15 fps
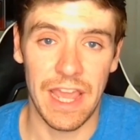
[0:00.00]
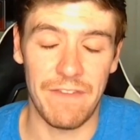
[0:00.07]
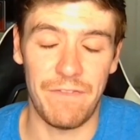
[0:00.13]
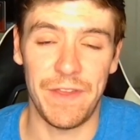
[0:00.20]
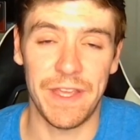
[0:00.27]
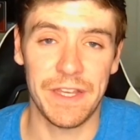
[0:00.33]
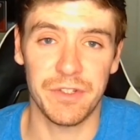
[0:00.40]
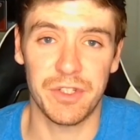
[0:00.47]

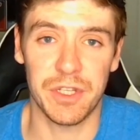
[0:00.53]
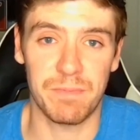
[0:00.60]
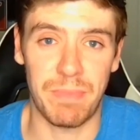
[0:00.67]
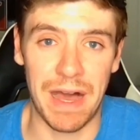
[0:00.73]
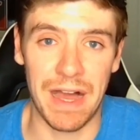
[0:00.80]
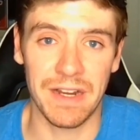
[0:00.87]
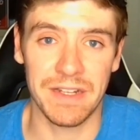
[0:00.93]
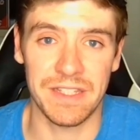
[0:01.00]
If he can
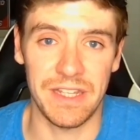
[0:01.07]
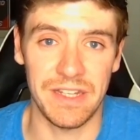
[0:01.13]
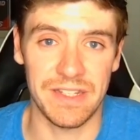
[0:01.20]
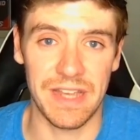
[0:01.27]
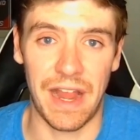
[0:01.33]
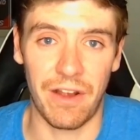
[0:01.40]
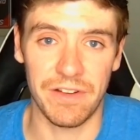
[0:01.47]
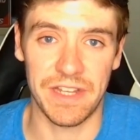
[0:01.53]
just box the
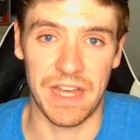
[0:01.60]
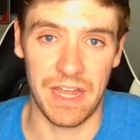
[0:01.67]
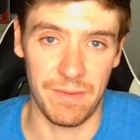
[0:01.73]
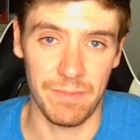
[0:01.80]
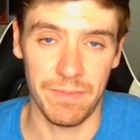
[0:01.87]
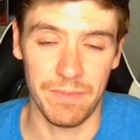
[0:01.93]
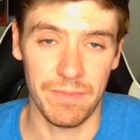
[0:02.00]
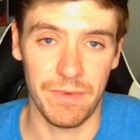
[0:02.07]
entire
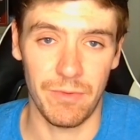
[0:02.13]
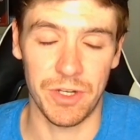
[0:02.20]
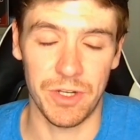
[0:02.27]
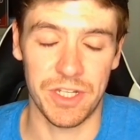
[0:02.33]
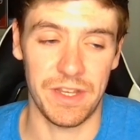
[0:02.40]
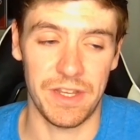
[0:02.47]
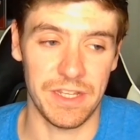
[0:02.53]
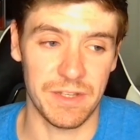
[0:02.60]
time,
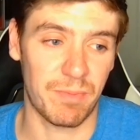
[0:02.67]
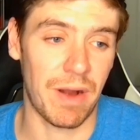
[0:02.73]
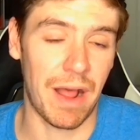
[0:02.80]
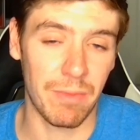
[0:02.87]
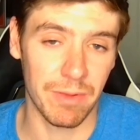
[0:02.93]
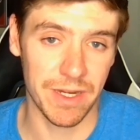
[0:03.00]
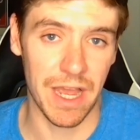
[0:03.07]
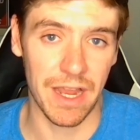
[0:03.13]
which is
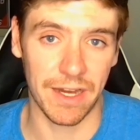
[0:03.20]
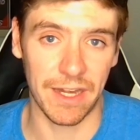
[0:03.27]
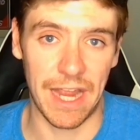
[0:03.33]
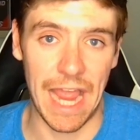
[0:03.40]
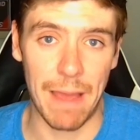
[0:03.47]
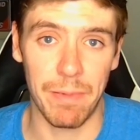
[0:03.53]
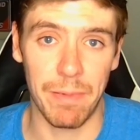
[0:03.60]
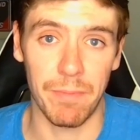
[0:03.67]
probably not going
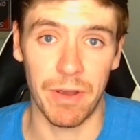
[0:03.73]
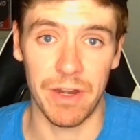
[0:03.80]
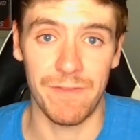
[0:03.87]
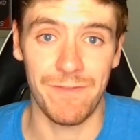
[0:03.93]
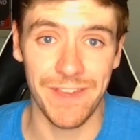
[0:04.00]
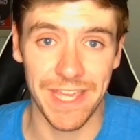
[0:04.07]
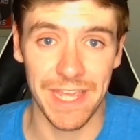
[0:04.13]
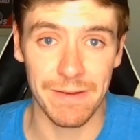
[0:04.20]
to happen,
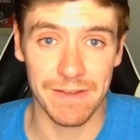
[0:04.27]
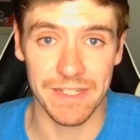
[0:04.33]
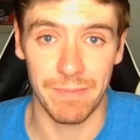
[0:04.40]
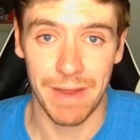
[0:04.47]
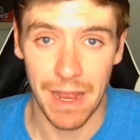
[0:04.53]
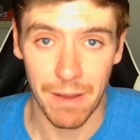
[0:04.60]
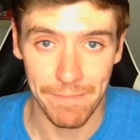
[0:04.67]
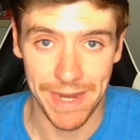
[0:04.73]
but if he can
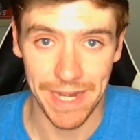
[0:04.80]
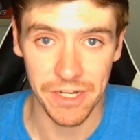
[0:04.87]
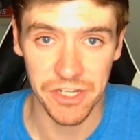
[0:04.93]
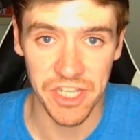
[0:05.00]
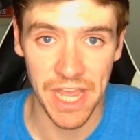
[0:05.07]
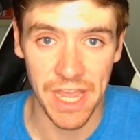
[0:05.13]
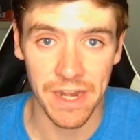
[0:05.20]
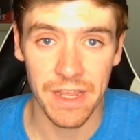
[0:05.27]
somehow
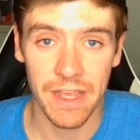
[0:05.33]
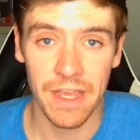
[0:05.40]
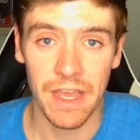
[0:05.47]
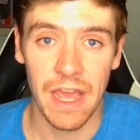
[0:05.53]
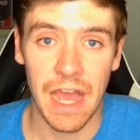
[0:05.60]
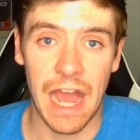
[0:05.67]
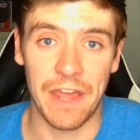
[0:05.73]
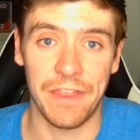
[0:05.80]
manage that,
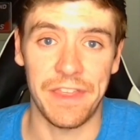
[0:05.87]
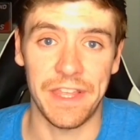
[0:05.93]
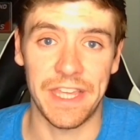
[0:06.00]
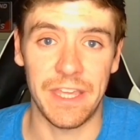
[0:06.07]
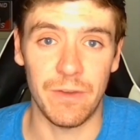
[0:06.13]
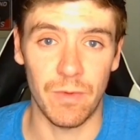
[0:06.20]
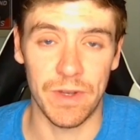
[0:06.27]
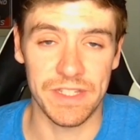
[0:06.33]
I
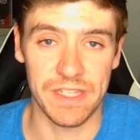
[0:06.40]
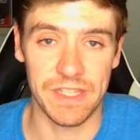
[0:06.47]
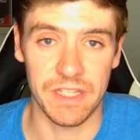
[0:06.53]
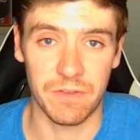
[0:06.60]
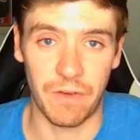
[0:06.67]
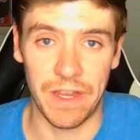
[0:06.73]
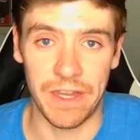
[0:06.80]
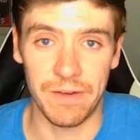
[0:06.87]
think he wins
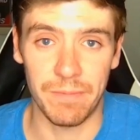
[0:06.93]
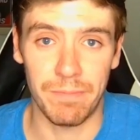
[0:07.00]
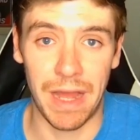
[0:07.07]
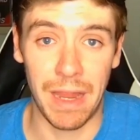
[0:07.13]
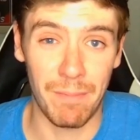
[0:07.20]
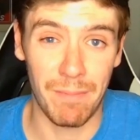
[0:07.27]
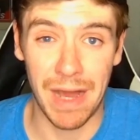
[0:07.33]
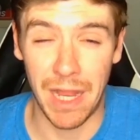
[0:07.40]
this fight
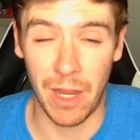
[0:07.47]
by a